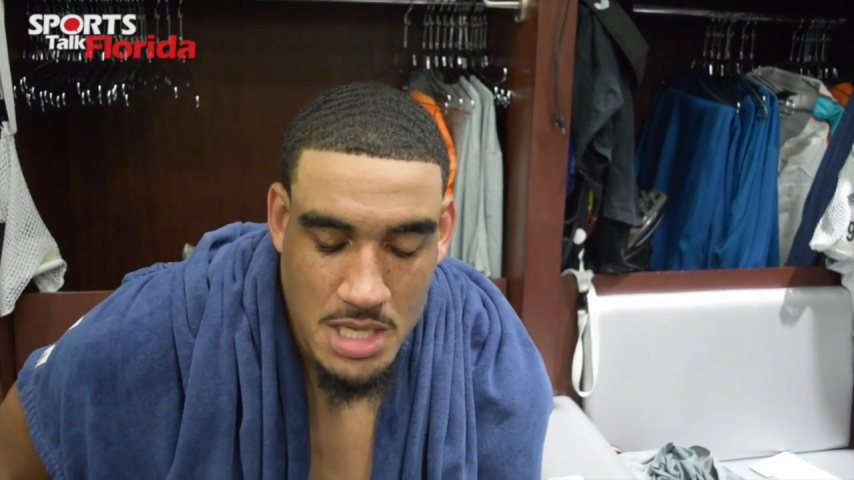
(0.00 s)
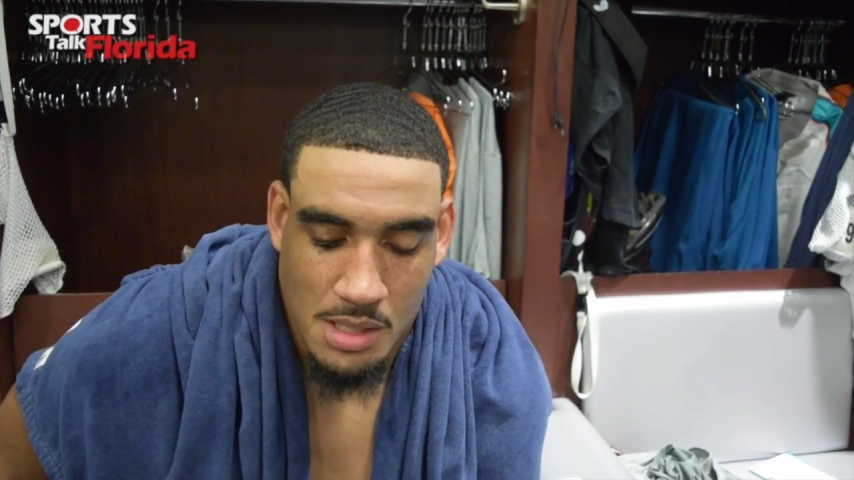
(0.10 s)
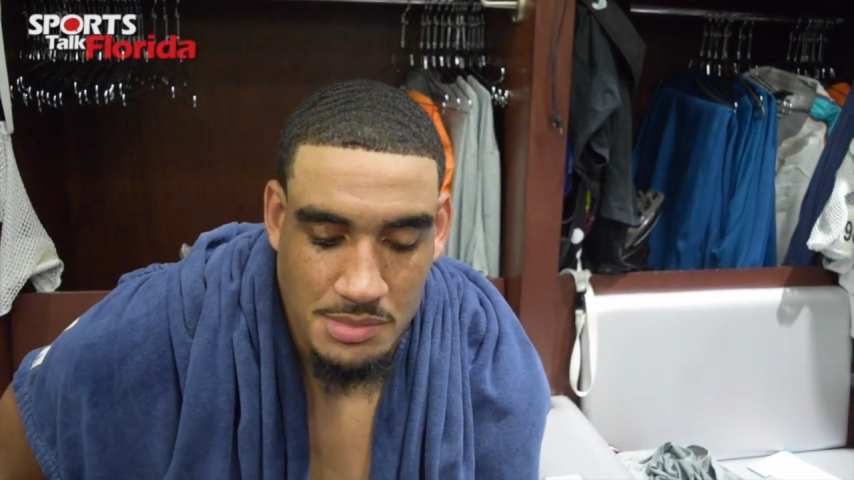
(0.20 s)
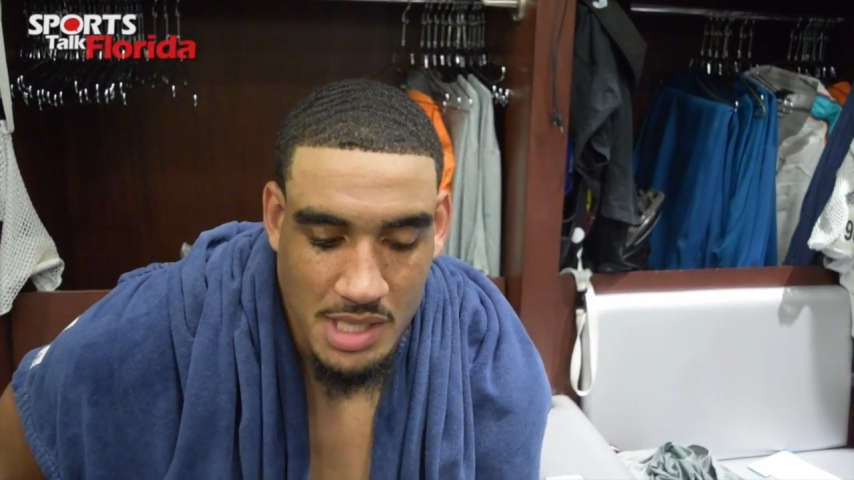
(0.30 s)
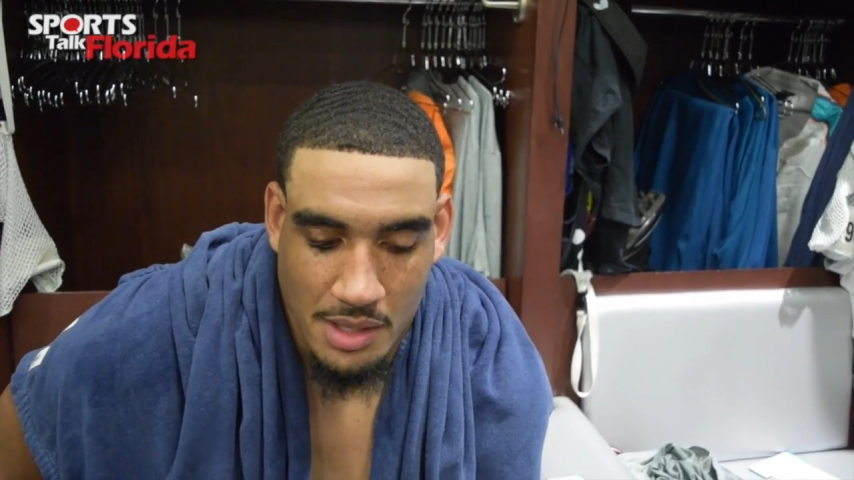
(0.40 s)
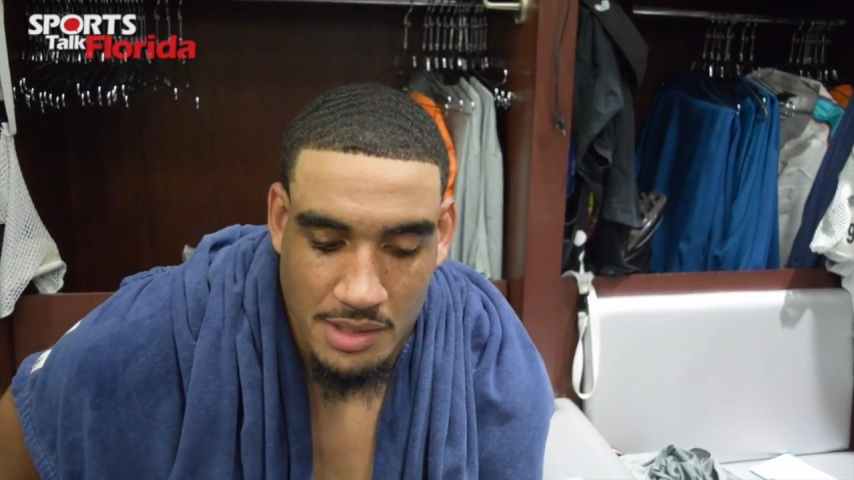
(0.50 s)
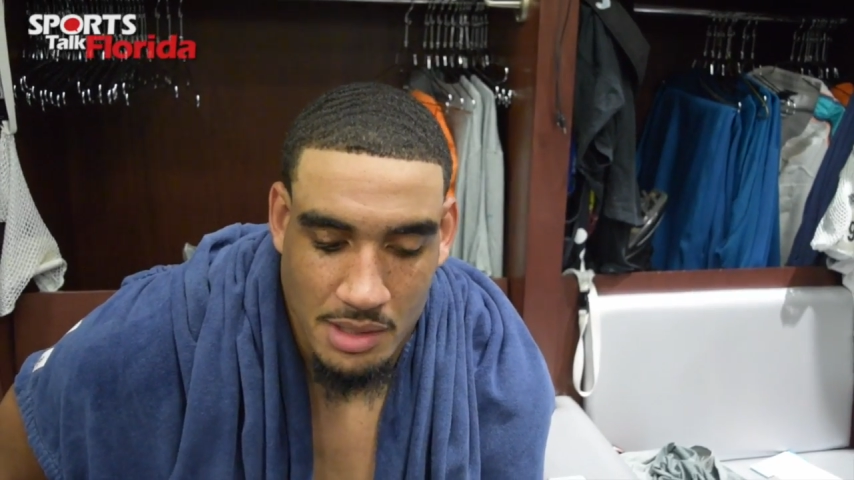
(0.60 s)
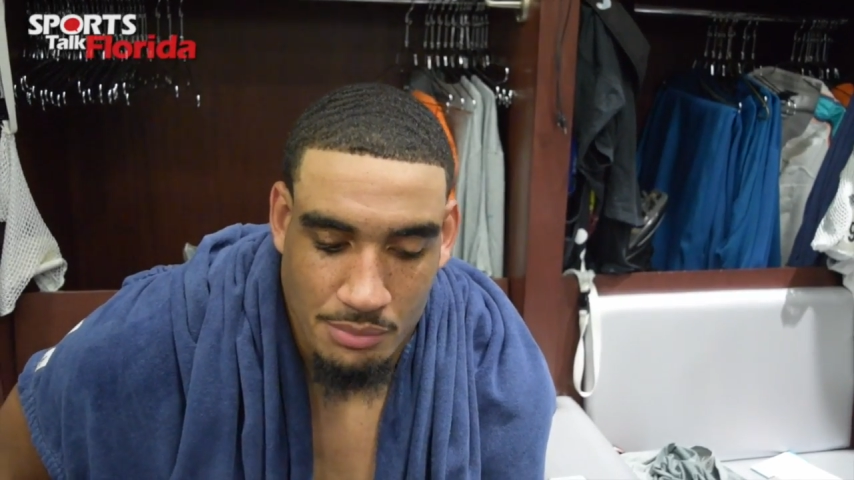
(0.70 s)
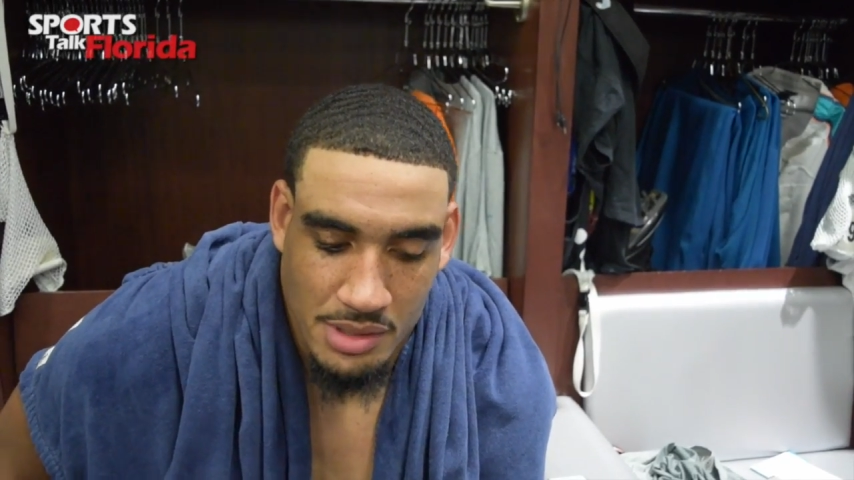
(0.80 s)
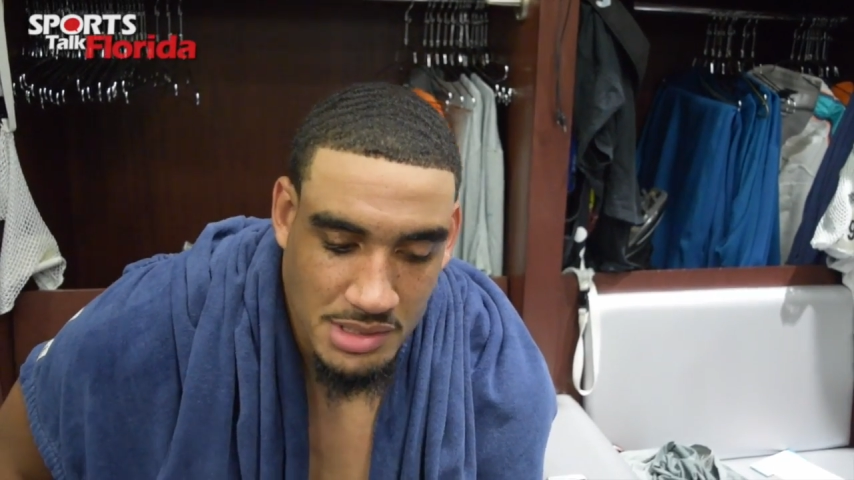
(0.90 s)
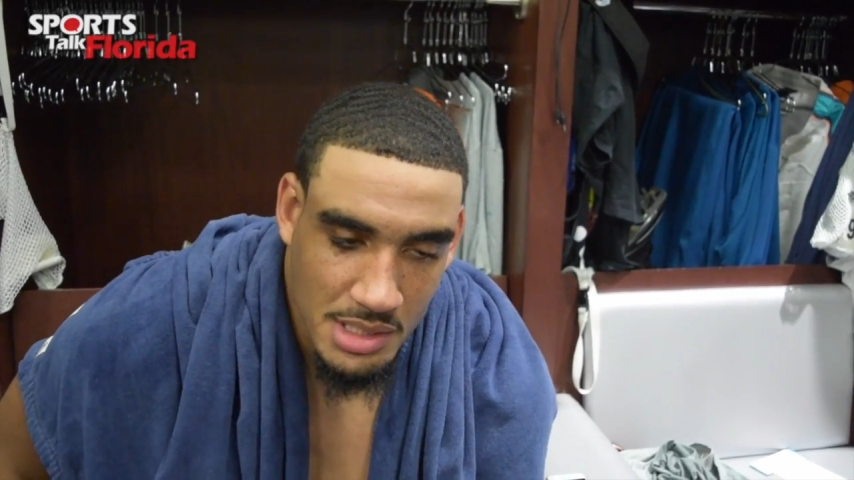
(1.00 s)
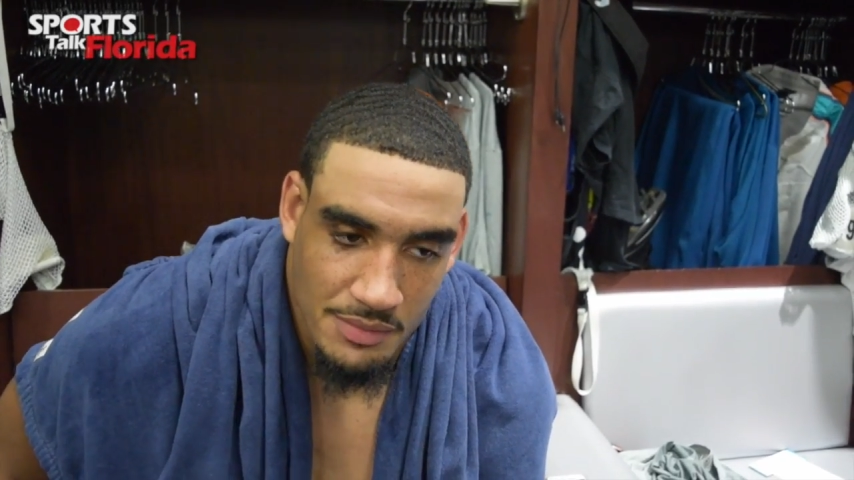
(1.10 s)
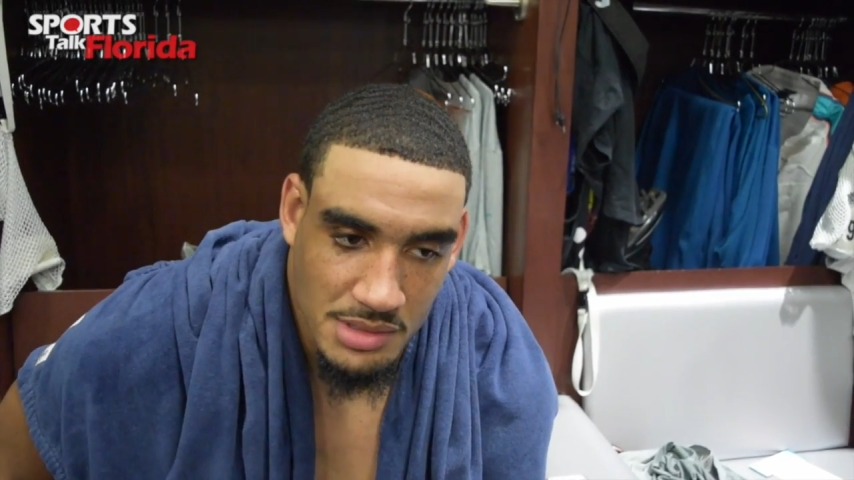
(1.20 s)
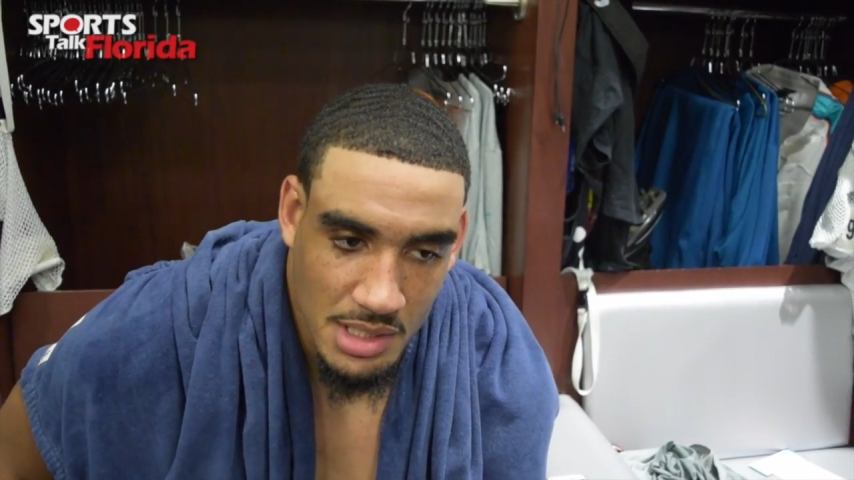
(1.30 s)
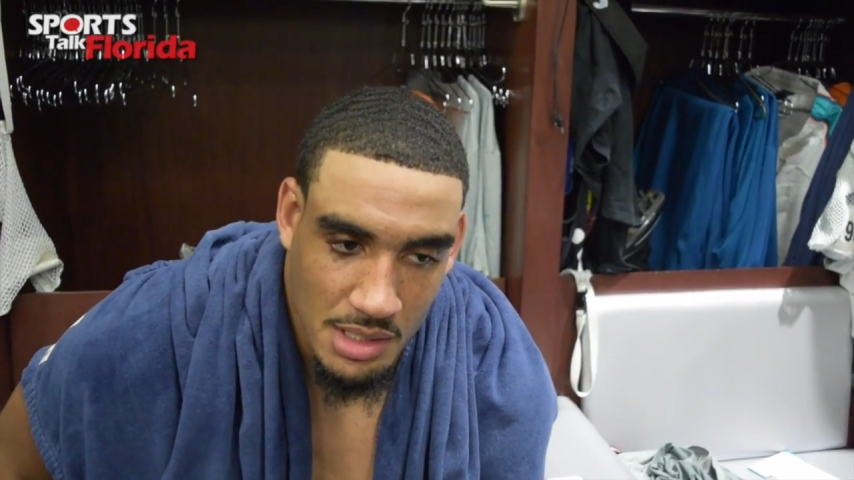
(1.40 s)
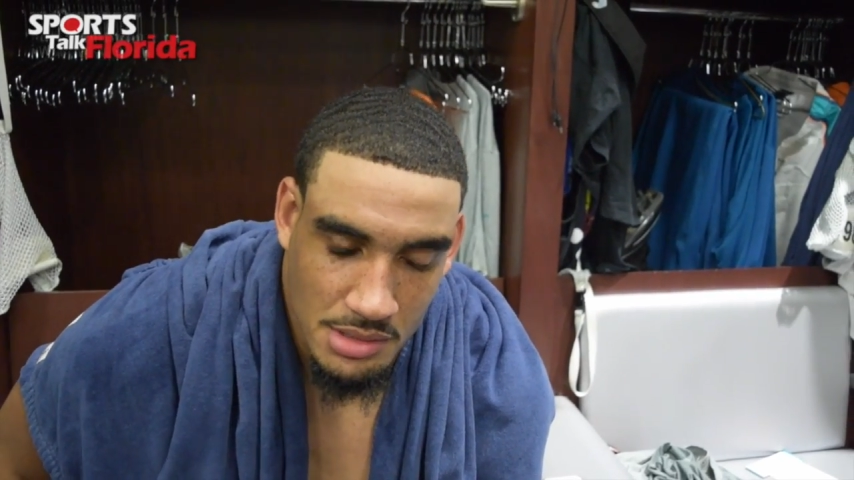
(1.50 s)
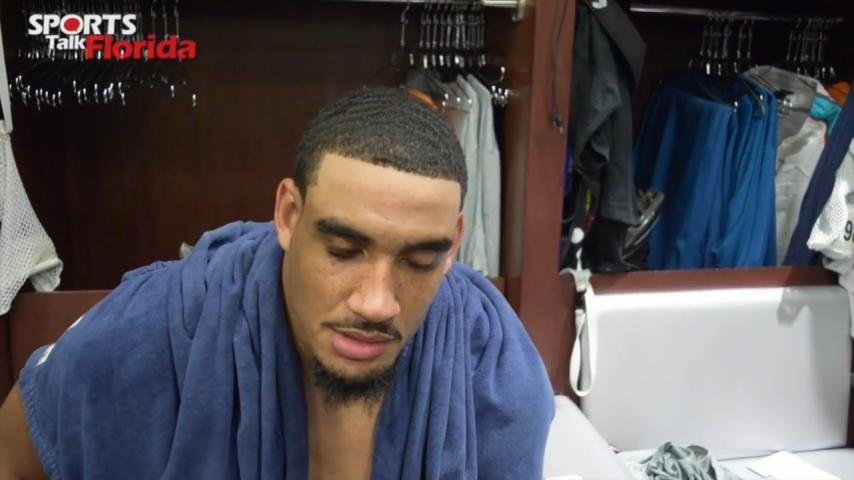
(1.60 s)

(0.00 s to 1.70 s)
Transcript: comes out there and brings it every time.